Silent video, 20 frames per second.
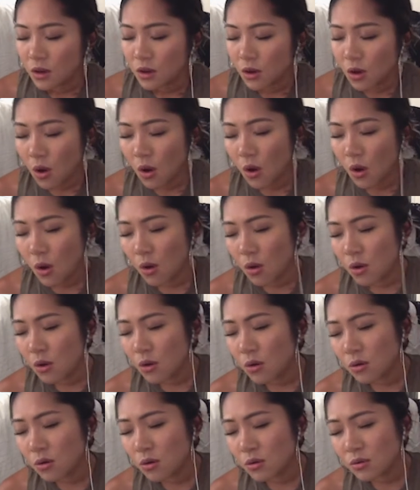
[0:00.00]

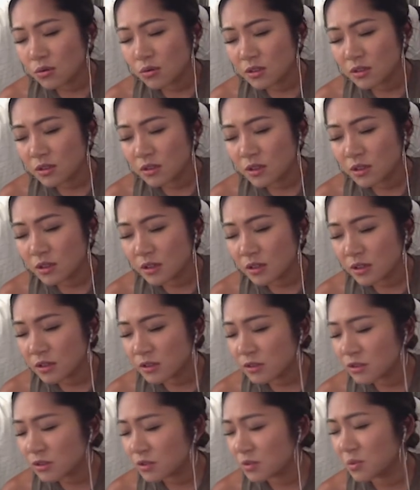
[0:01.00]
Holy
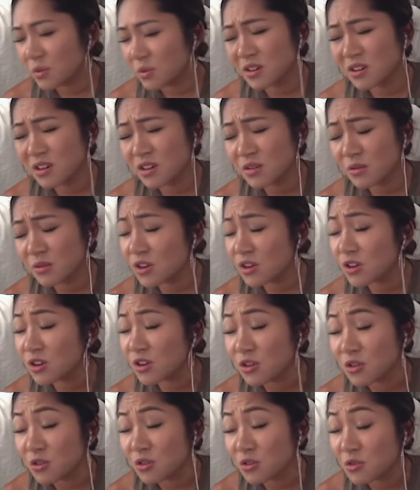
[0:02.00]

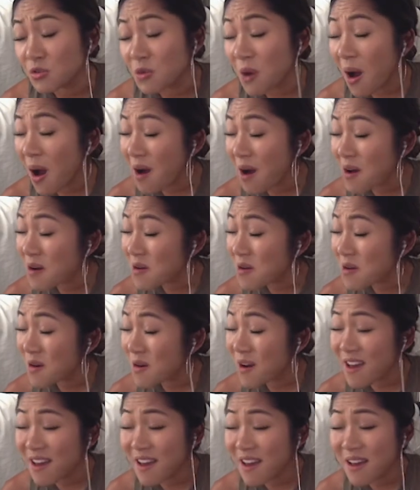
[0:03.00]
Spirit, you are
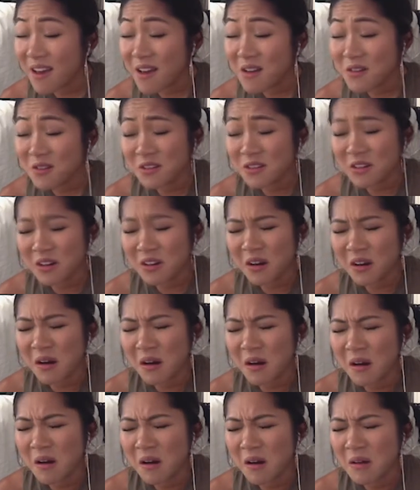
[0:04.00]

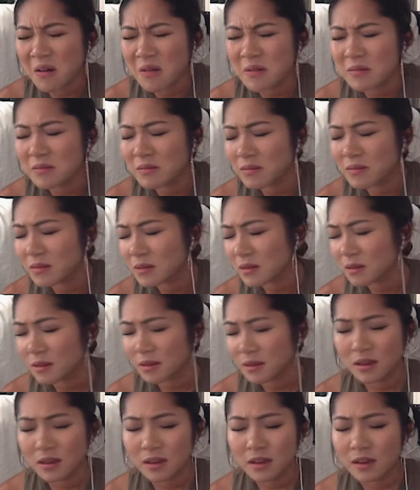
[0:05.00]
welcome here.
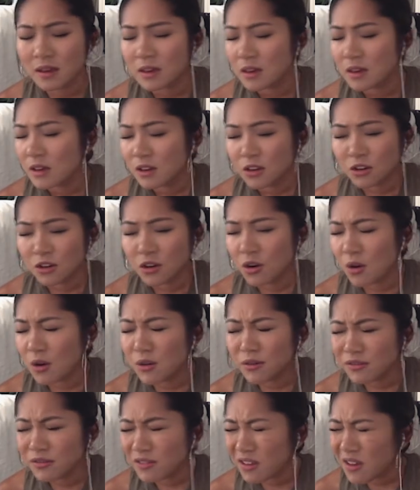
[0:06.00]
Come
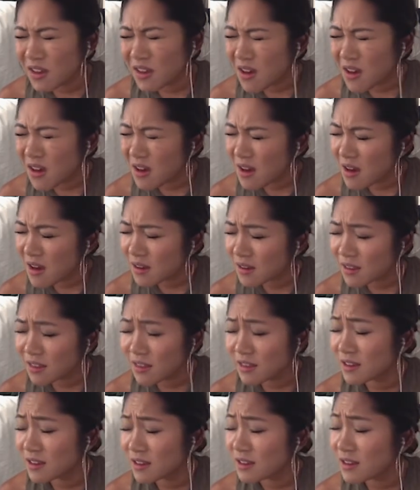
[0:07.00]
flood
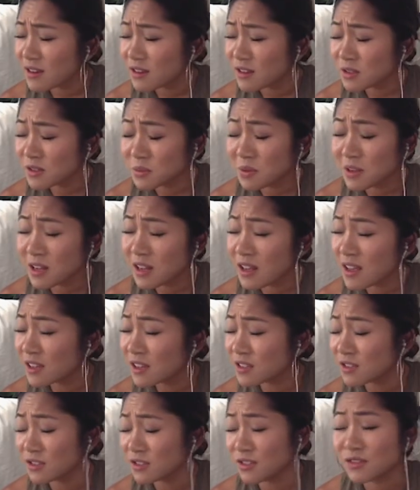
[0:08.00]
this
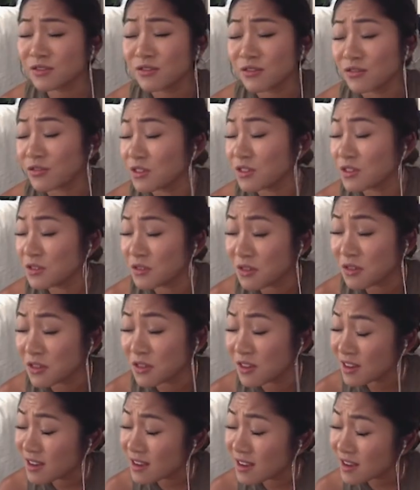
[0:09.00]
space and fill
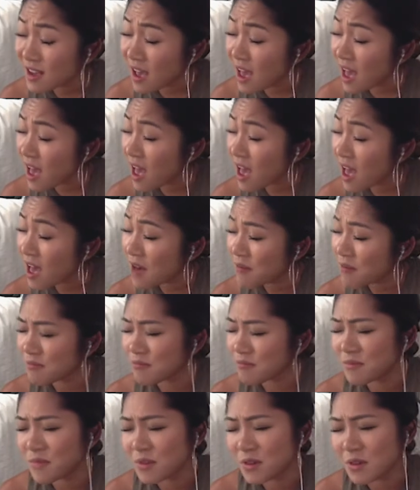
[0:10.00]
the
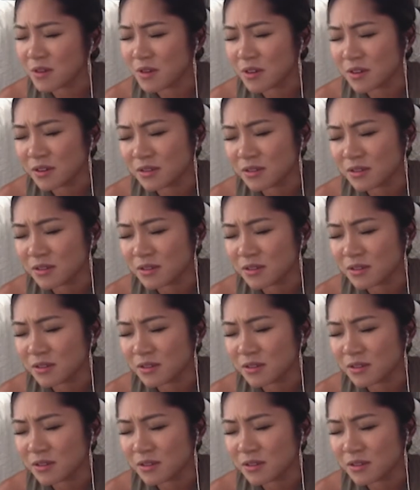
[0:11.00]
atmosphere.